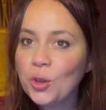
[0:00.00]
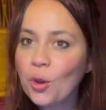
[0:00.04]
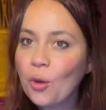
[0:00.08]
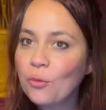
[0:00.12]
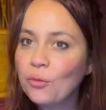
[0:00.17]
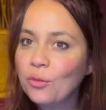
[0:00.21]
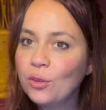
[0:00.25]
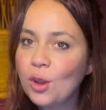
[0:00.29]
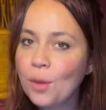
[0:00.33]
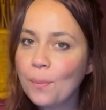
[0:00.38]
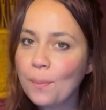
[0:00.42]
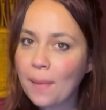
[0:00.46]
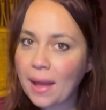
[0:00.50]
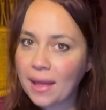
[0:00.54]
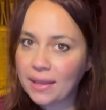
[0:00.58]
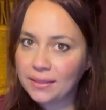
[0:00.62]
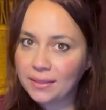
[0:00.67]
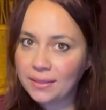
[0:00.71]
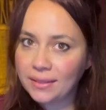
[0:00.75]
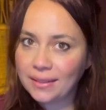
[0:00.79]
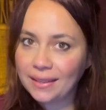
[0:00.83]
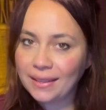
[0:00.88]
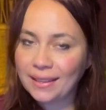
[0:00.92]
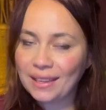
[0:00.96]
of Le Mat
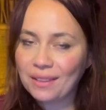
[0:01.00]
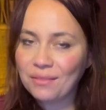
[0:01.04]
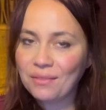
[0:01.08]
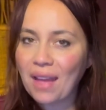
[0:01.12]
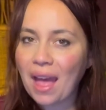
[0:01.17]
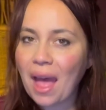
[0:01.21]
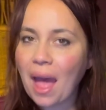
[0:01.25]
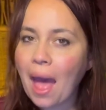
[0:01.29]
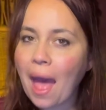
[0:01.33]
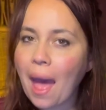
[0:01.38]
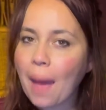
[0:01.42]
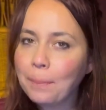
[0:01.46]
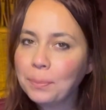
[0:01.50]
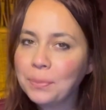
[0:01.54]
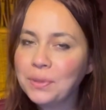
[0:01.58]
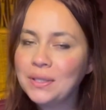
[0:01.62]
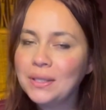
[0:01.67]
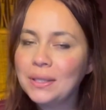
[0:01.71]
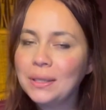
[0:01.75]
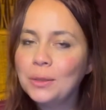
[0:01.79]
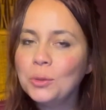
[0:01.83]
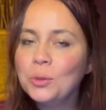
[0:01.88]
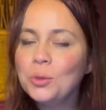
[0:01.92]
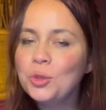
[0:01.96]
give
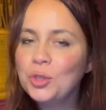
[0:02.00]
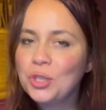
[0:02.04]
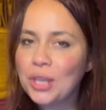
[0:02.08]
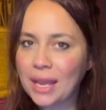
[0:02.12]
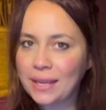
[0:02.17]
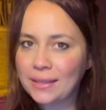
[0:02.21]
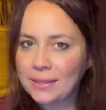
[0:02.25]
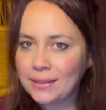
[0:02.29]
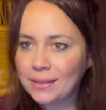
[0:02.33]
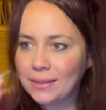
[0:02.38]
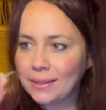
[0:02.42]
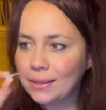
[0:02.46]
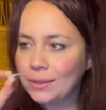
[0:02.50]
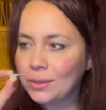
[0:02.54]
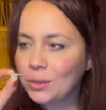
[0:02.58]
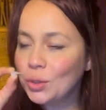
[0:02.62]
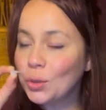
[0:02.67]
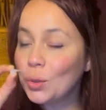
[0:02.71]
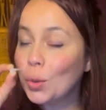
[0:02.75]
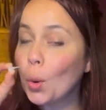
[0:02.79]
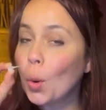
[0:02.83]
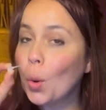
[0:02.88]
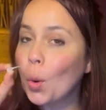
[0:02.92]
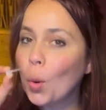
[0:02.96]
absolute justice
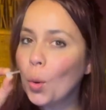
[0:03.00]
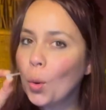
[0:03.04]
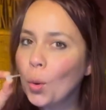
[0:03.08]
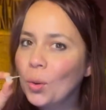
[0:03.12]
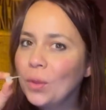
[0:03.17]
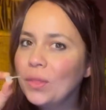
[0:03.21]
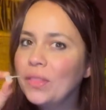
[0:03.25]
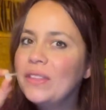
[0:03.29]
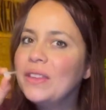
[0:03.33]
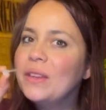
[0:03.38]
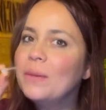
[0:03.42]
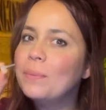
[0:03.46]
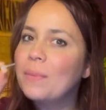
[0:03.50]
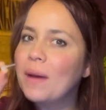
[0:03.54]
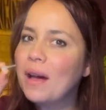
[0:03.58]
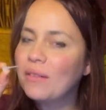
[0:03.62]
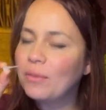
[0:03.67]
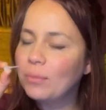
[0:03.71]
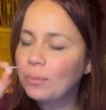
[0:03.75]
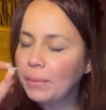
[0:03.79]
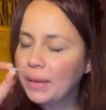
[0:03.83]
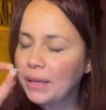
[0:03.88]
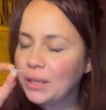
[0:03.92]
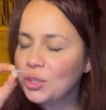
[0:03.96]
to all the
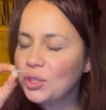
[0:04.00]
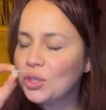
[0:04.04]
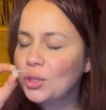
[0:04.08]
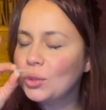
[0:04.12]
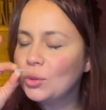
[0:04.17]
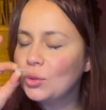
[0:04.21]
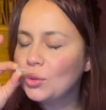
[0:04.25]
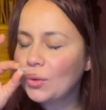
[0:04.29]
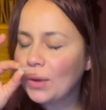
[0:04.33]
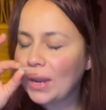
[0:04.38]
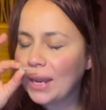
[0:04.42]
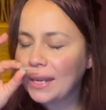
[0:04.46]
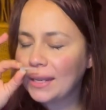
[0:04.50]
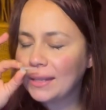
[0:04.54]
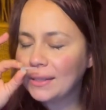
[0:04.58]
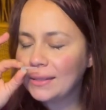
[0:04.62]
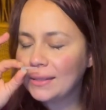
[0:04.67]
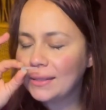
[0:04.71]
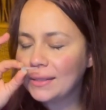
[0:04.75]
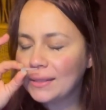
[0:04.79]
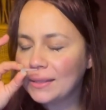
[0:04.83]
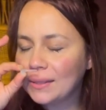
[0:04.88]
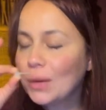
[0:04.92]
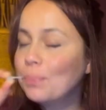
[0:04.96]
above-mentioned
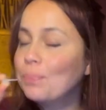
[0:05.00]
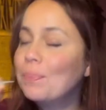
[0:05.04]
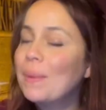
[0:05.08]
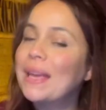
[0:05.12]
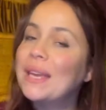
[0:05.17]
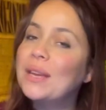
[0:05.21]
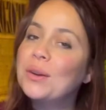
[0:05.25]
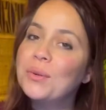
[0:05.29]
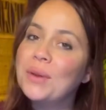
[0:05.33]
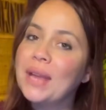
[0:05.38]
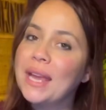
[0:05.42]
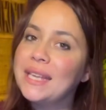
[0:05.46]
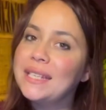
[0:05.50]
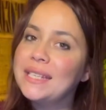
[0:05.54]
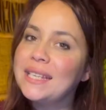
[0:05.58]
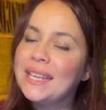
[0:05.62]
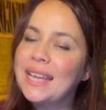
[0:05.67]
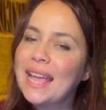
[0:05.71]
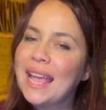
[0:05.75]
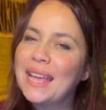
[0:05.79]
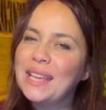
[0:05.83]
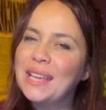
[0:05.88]
traits by creating a